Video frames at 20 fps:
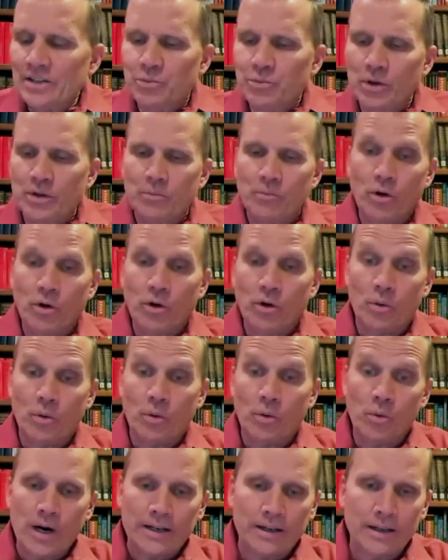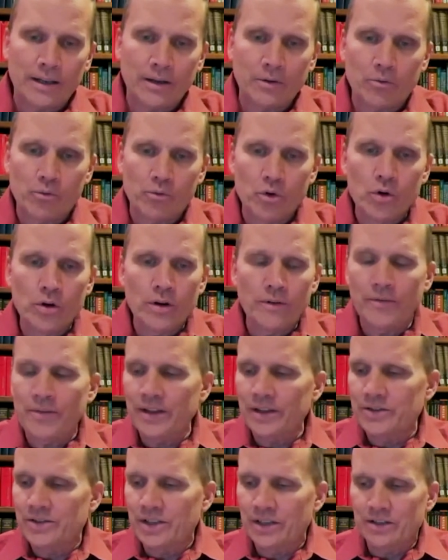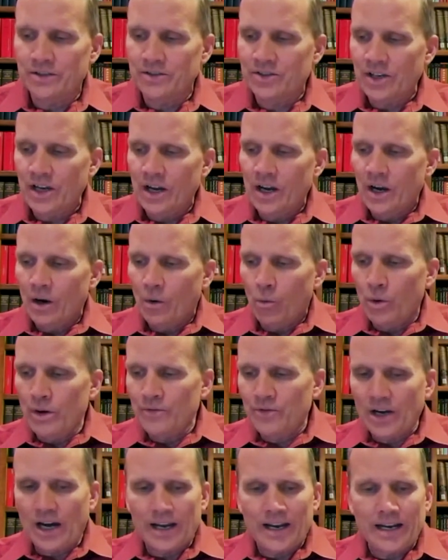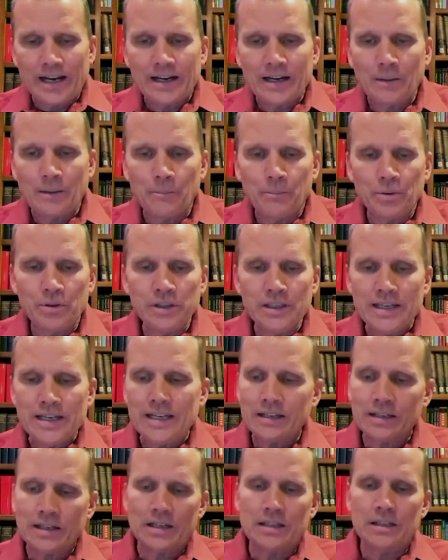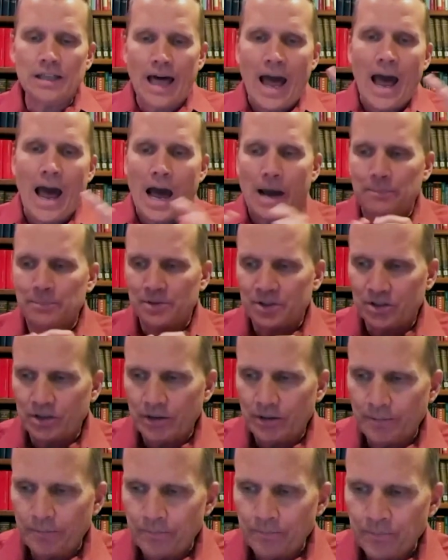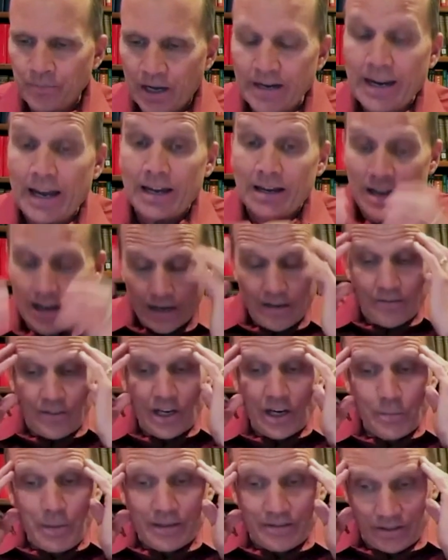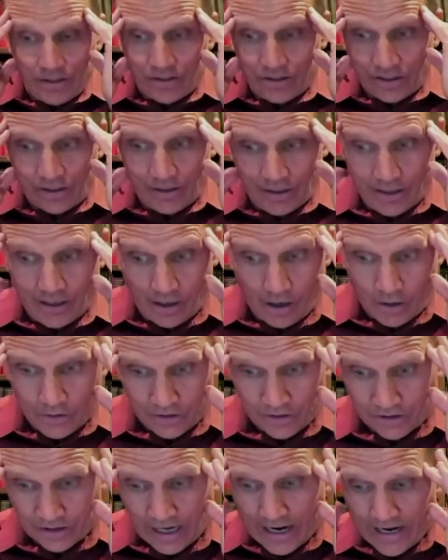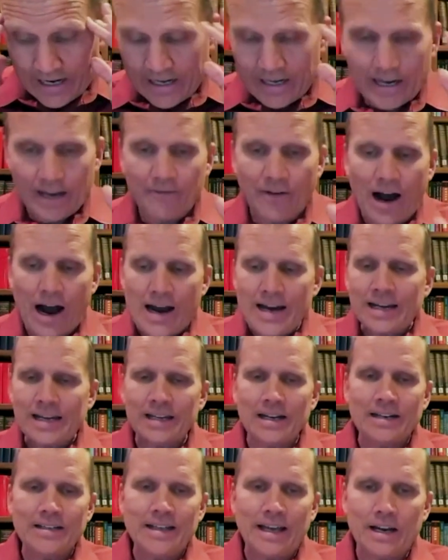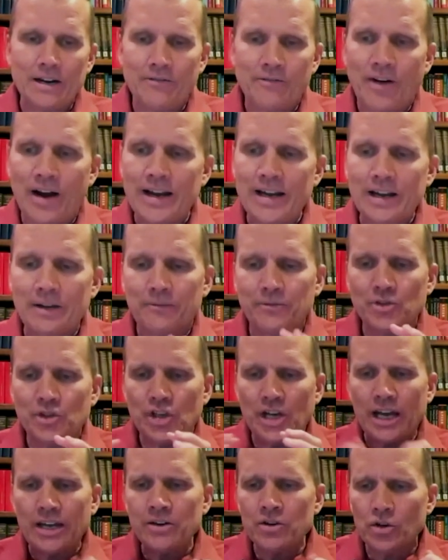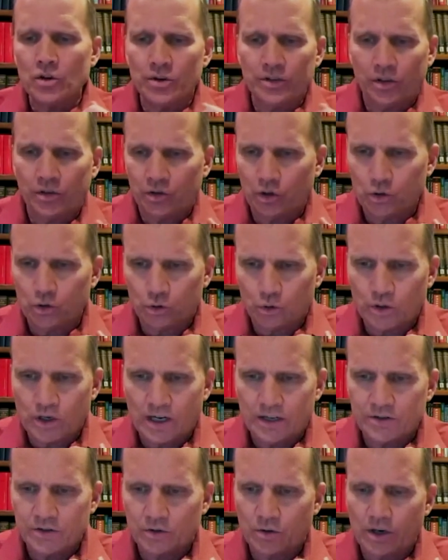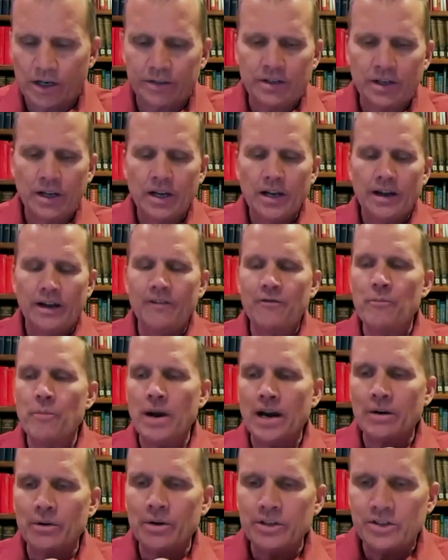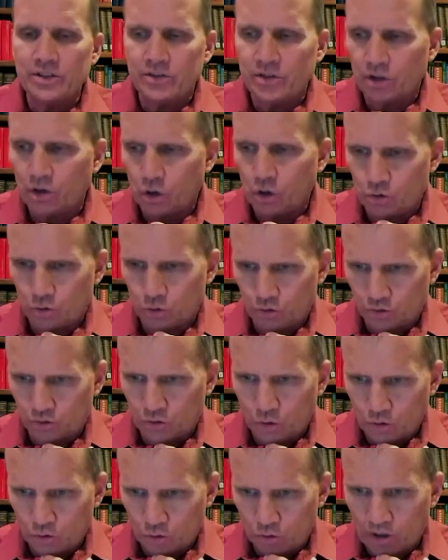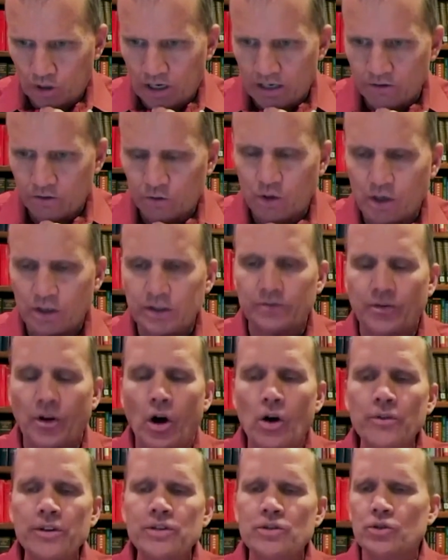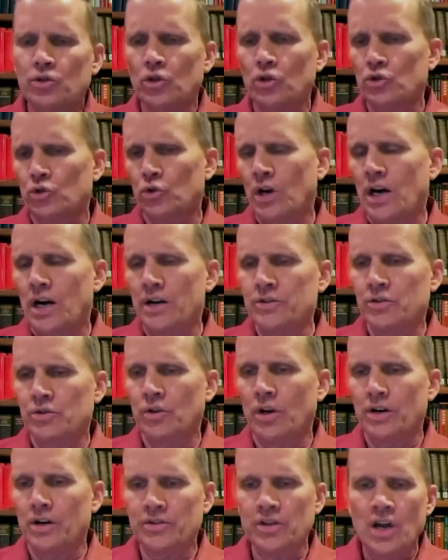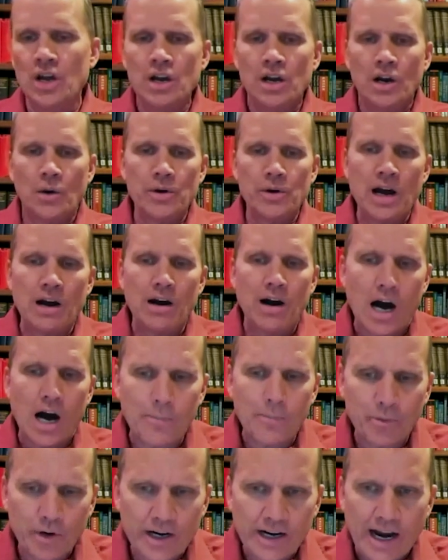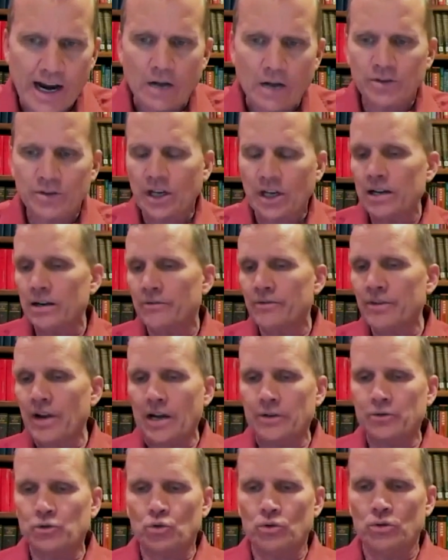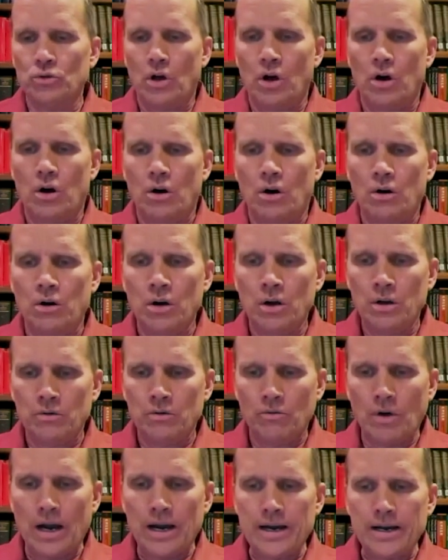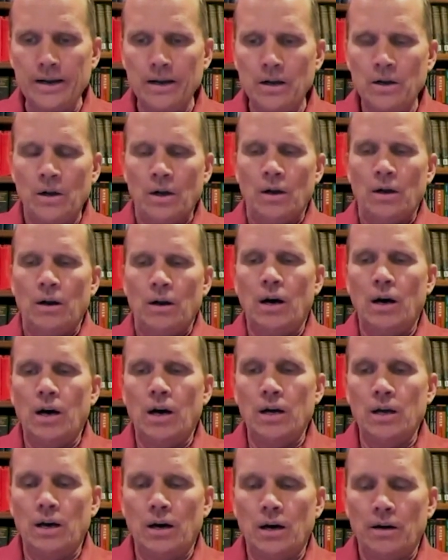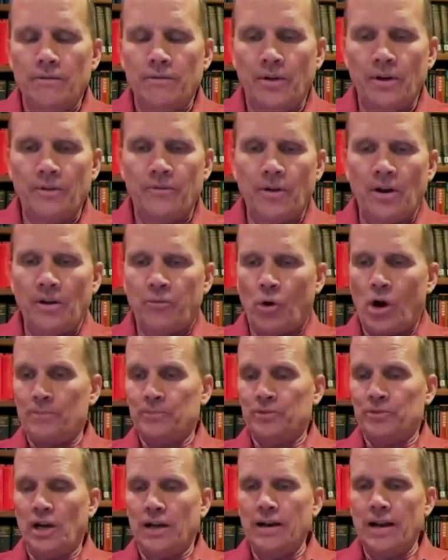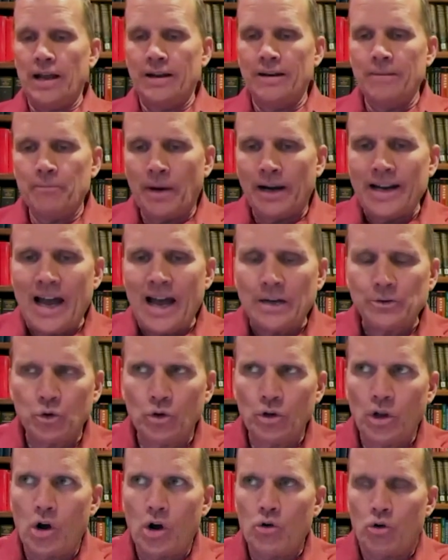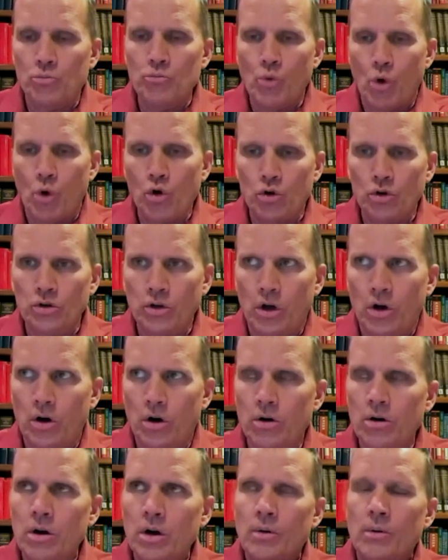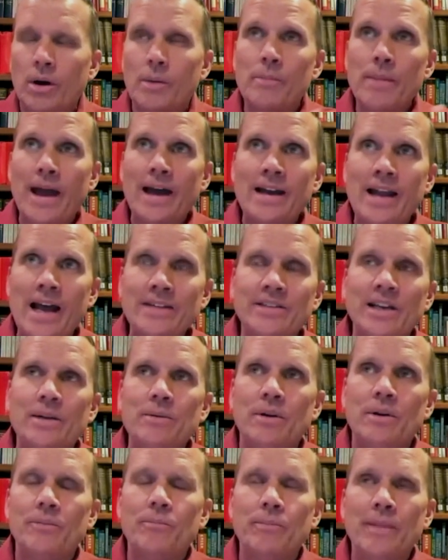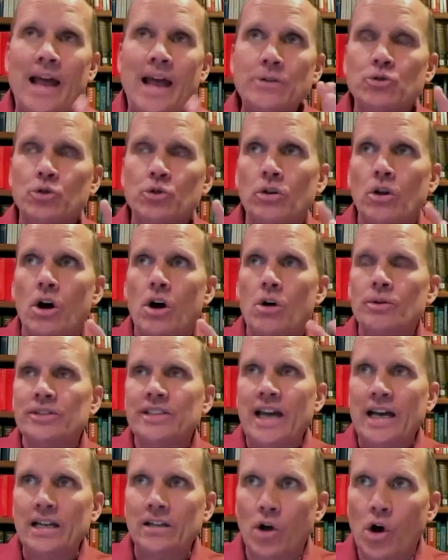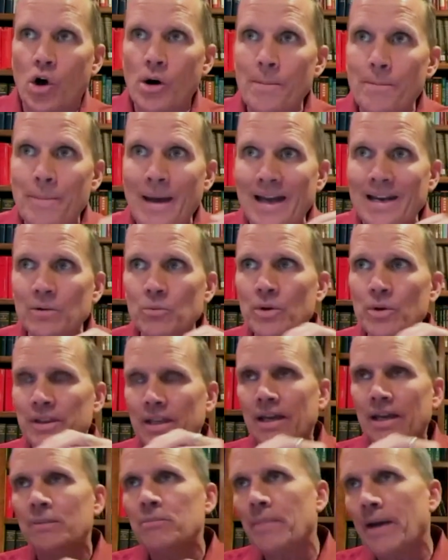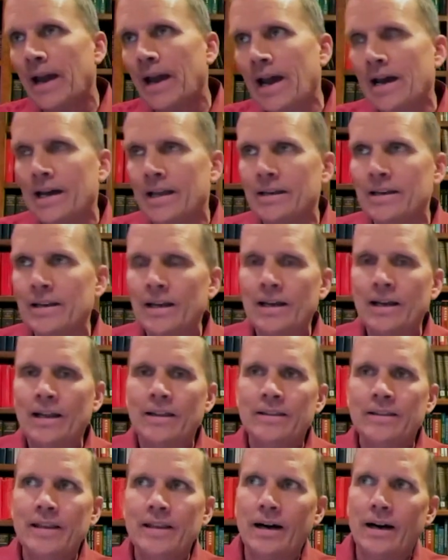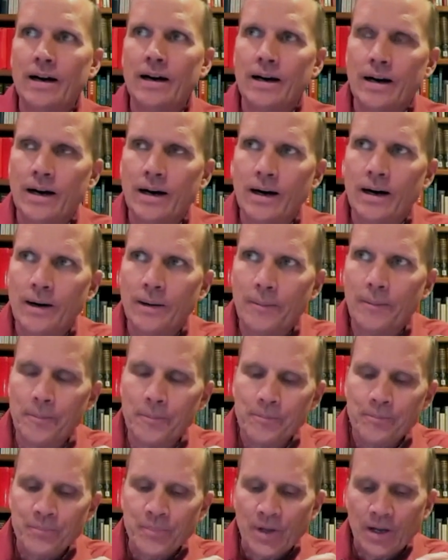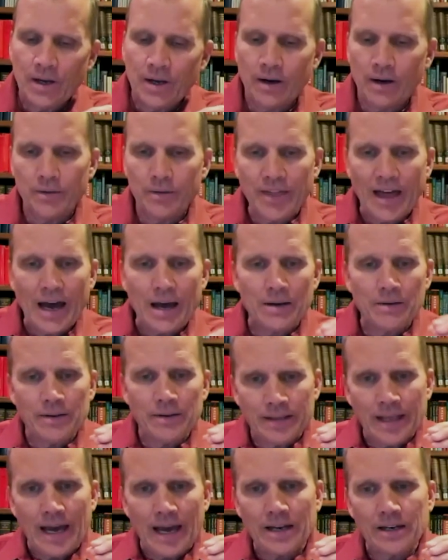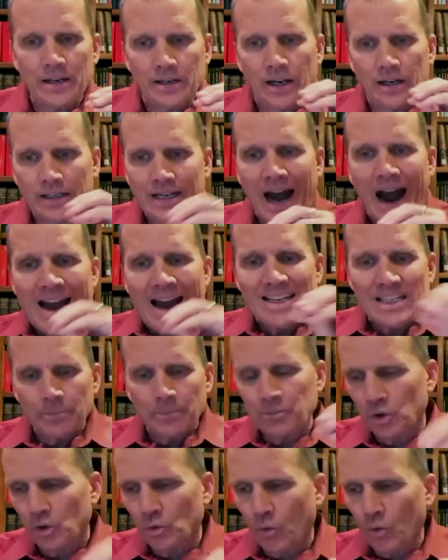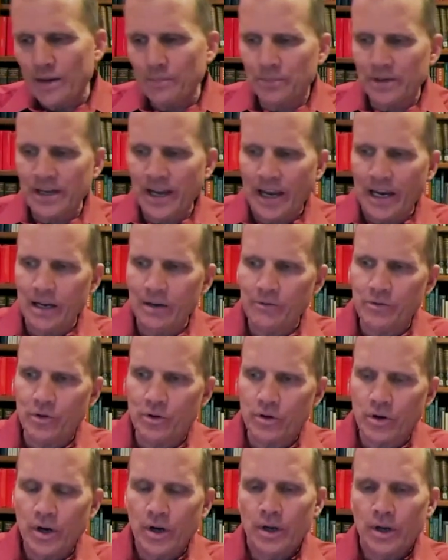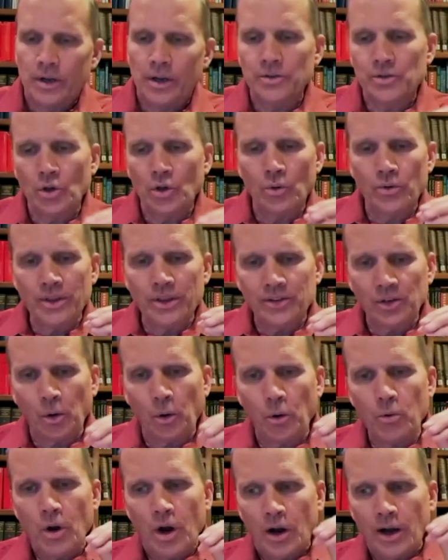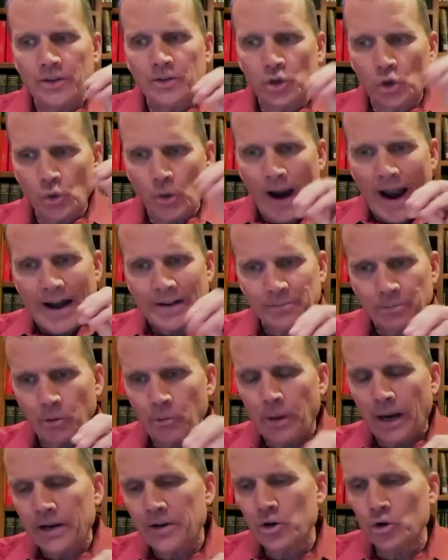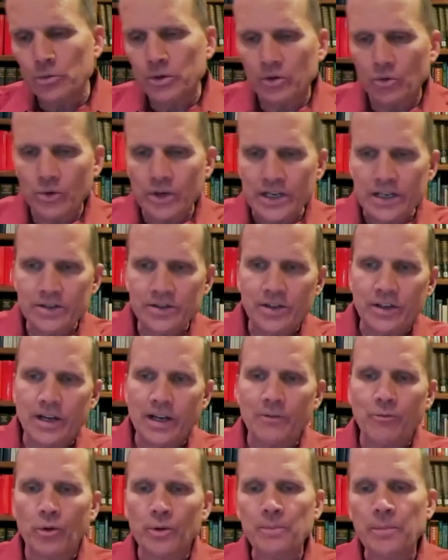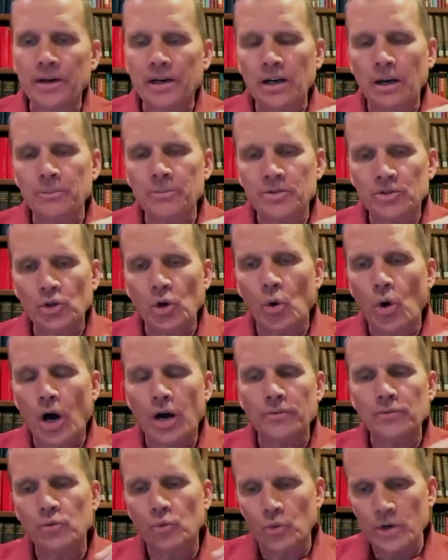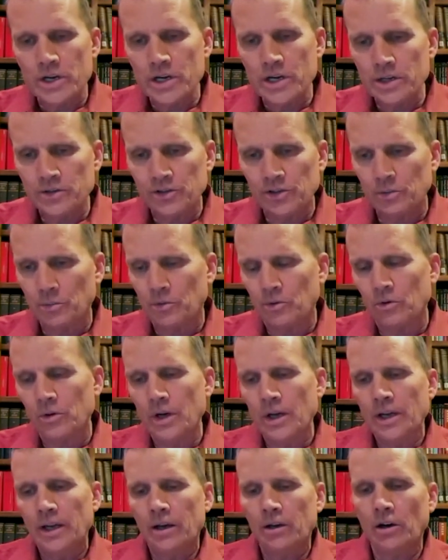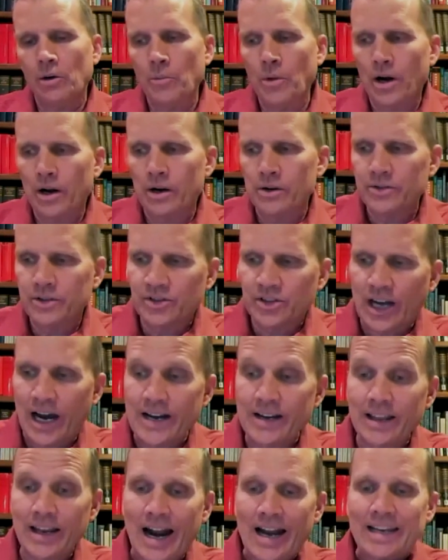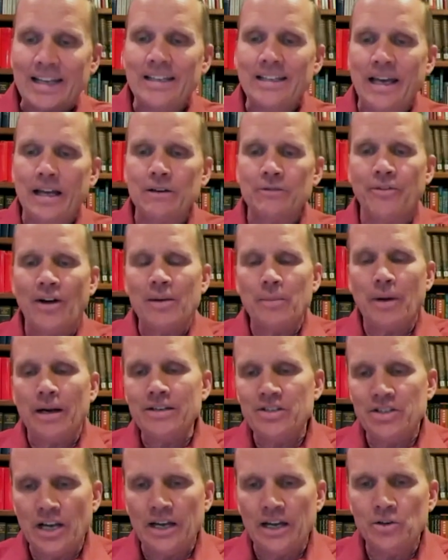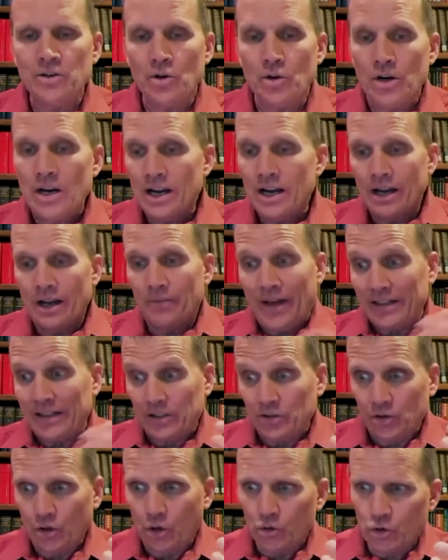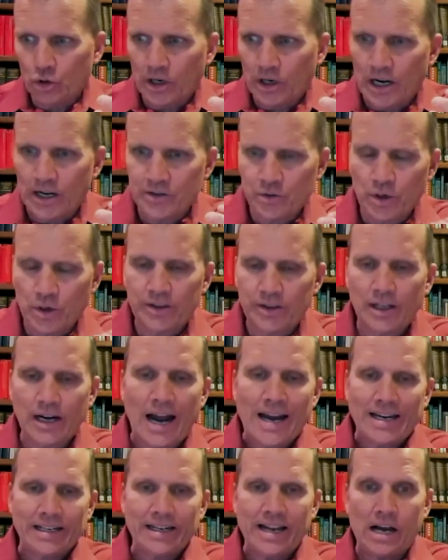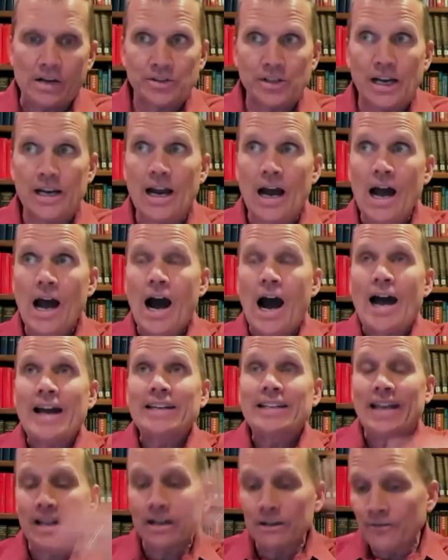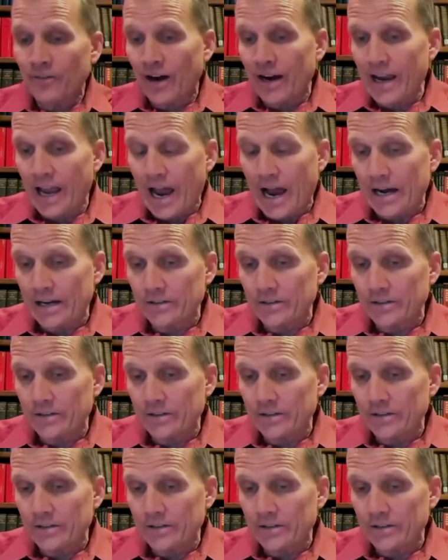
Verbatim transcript: Jess, what, what we're at the root of this is we've got a complete collapse. Again, well, the, think about this in our society. If I can identify, if gender is a social construct, if marriage is a social, social construct, if all these are social constructs, and we're now operating outside of natural law, right? Uh, uh, if, if we're up, and, and by natural law or moral law, but man has a natural law is that law embedded within man uh, um, uh, that that guides him to right behavior. And so so it's graspable by human reason. If we become so unreasonable in our modern society that I can identify my gender, if that's a social construct that I can now say I identify